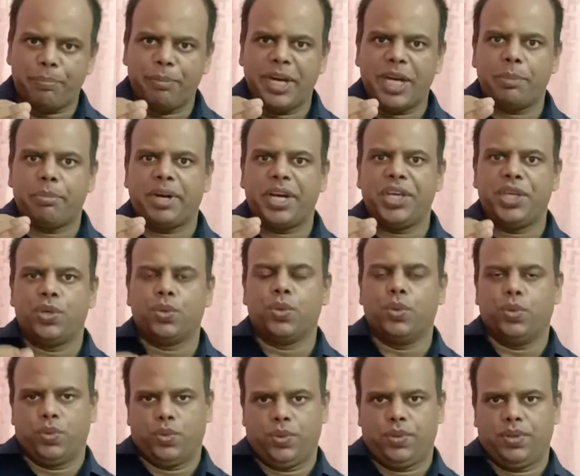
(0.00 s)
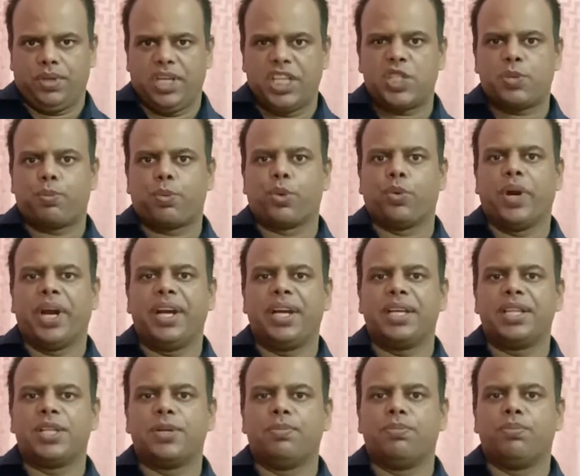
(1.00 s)
made by you is
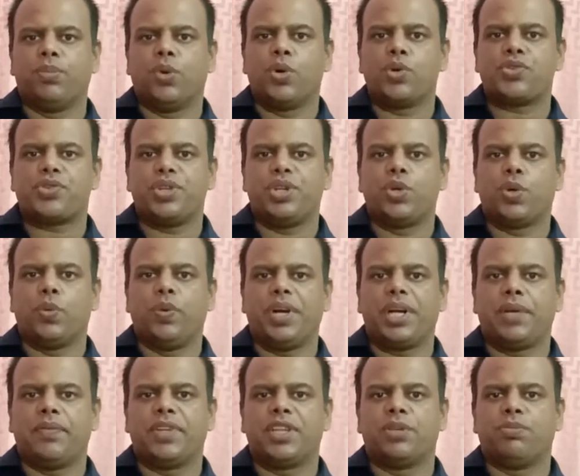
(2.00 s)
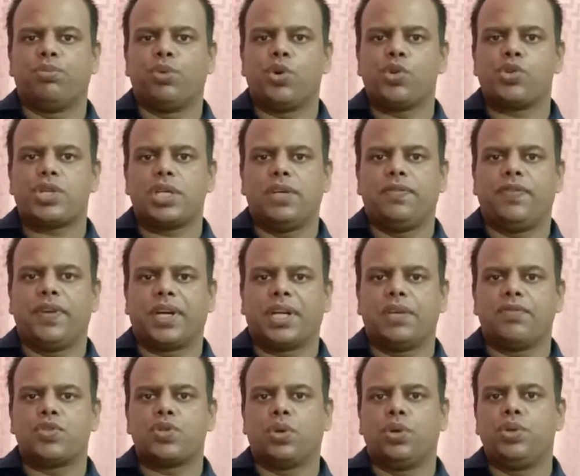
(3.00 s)
providing the most innovative and the most
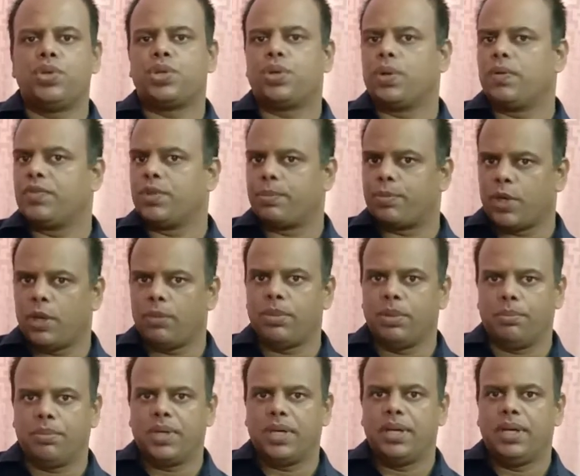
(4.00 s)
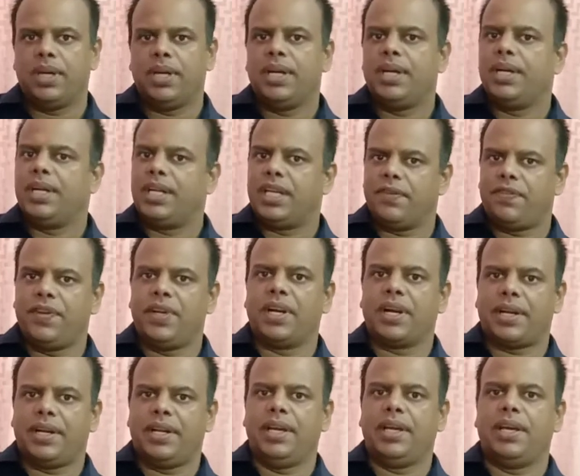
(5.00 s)
effective solution of the problem,
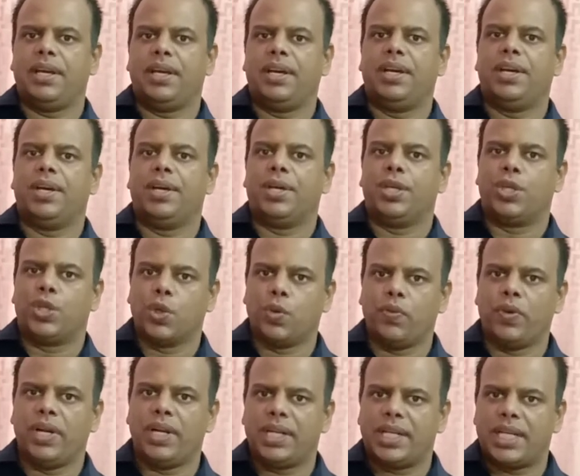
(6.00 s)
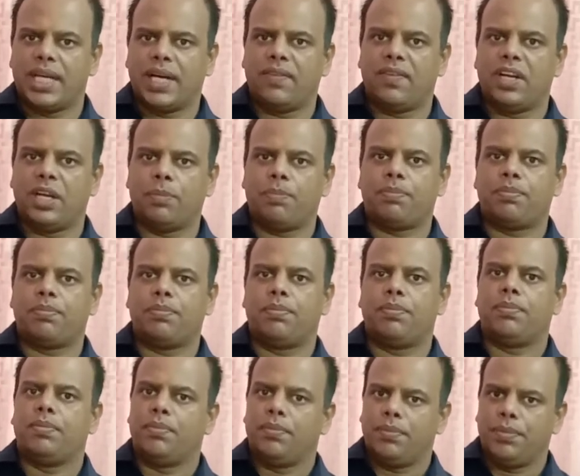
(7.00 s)
definitely you will develop
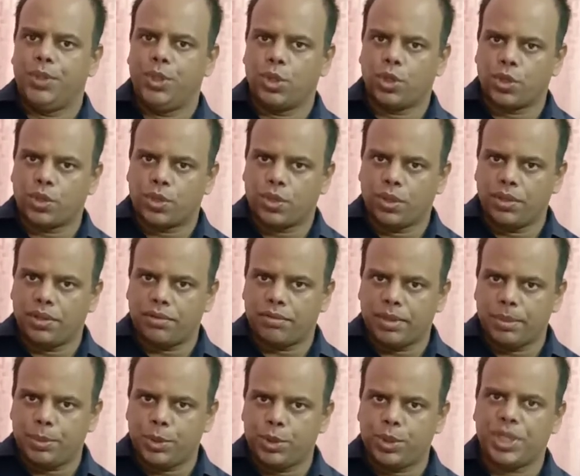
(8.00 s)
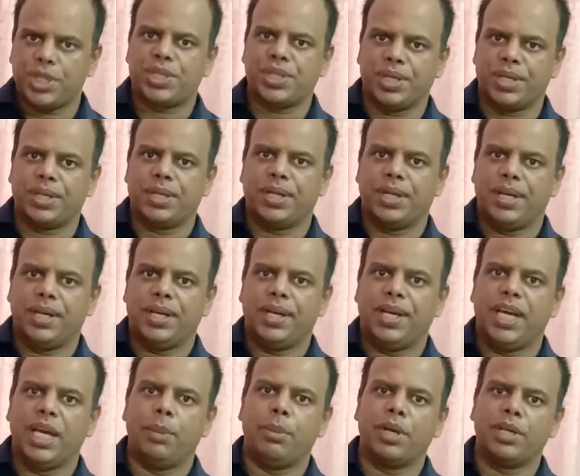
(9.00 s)
your good reputation
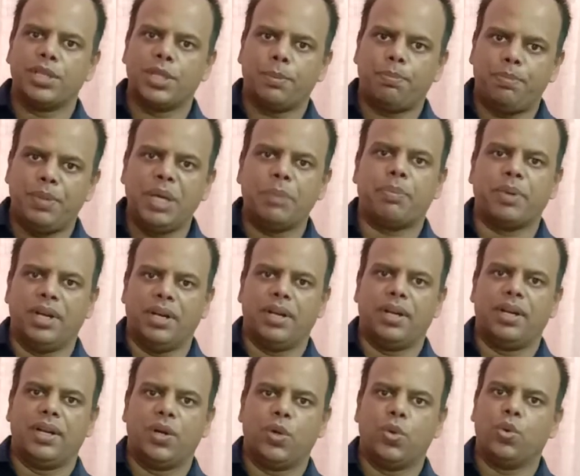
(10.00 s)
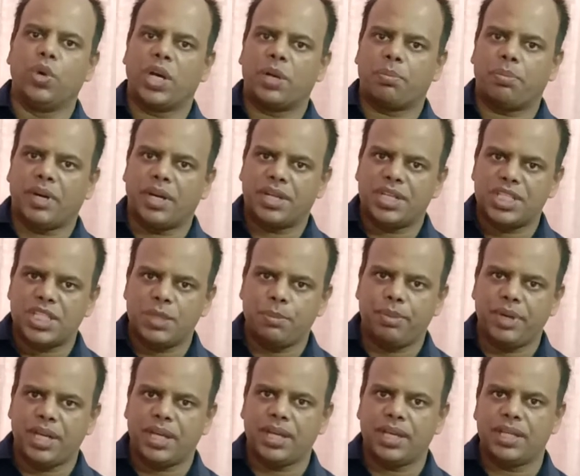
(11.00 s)
among the people who are
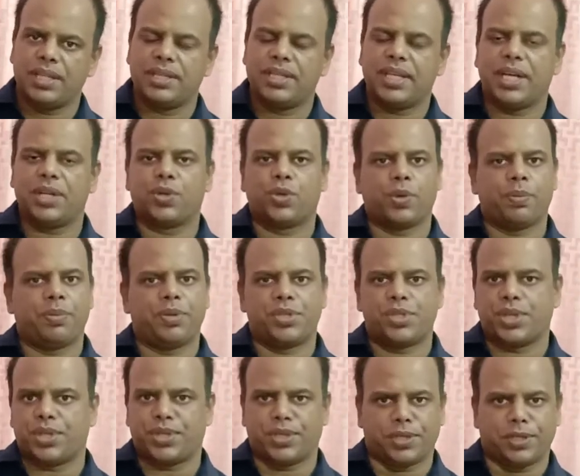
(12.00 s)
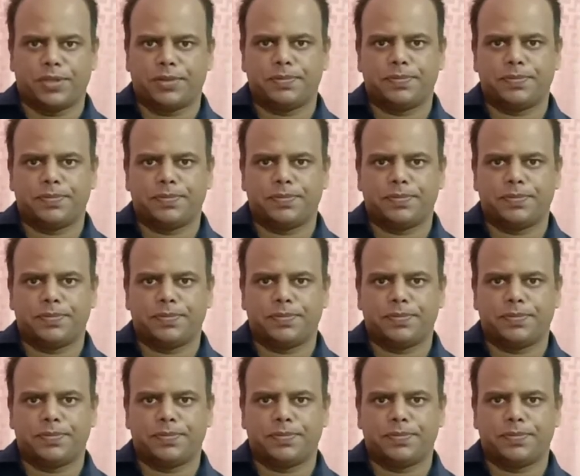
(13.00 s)
participating in that group discussion.